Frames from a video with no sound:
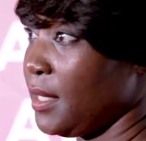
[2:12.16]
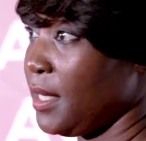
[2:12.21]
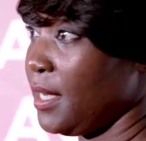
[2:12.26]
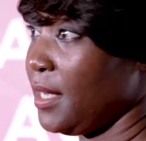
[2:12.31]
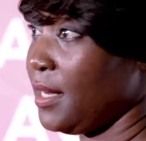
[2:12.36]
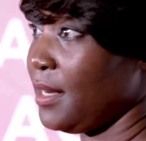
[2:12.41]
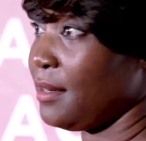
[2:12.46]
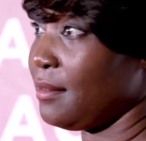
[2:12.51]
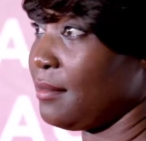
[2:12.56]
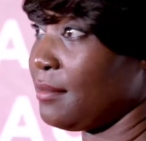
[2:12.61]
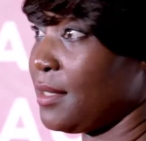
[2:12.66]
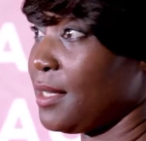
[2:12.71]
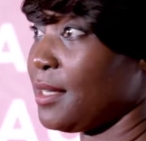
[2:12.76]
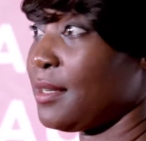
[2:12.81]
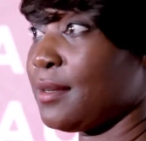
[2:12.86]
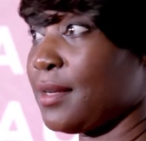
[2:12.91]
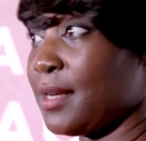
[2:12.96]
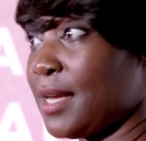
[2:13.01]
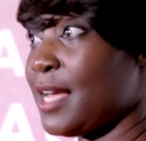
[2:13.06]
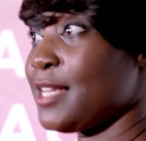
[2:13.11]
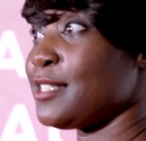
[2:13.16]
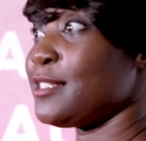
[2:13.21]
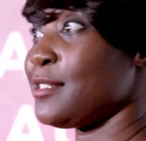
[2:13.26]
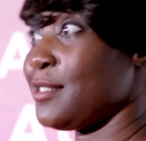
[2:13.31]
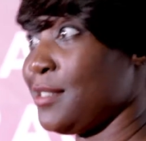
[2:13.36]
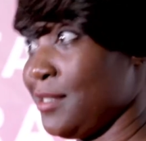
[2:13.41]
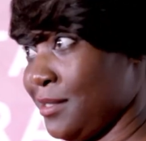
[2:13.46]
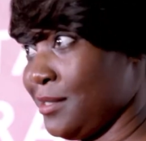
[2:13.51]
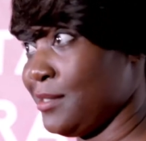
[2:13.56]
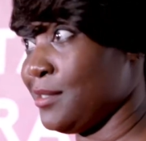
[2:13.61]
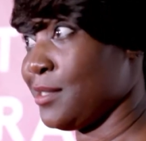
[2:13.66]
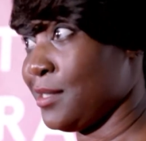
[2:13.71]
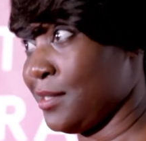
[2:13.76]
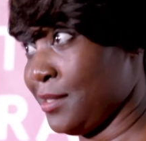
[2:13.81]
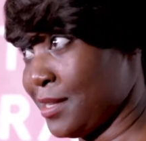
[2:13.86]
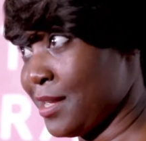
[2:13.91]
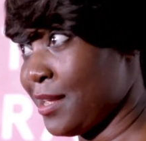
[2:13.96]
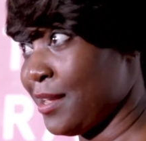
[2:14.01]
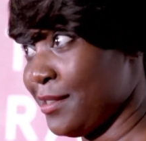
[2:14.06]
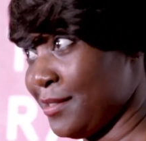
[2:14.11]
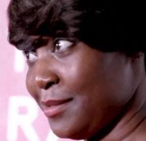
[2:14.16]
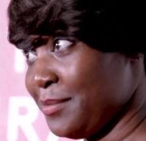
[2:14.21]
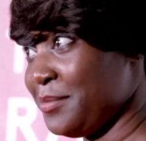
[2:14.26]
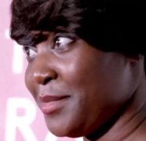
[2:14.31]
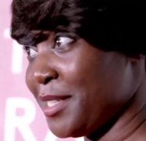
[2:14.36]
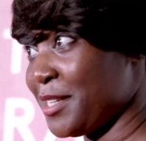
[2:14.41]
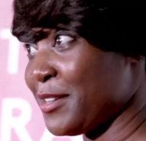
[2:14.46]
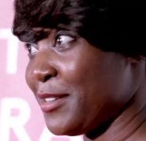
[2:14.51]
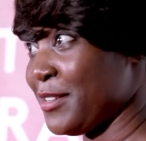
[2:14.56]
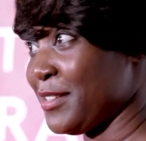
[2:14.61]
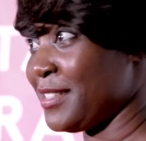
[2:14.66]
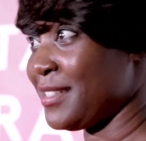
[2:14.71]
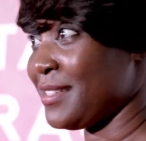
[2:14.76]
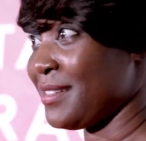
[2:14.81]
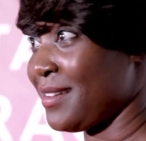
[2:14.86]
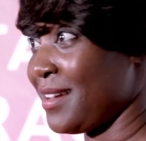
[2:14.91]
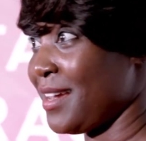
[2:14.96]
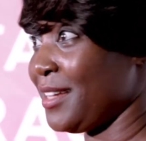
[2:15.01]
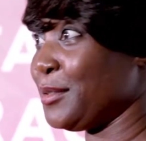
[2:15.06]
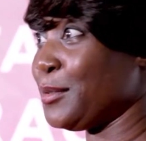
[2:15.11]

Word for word: and as a citizen then, because I